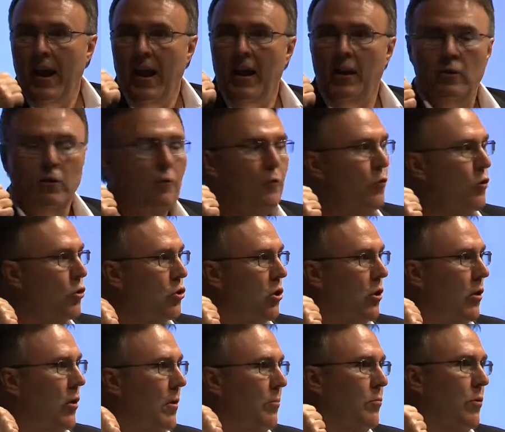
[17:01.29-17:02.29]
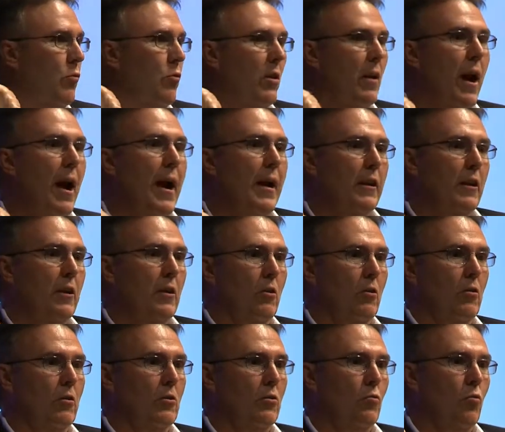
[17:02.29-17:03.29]
And the first clip that we got
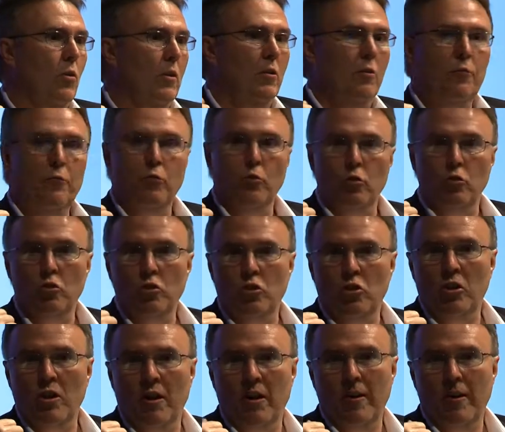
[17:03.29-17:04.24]
here is one of the first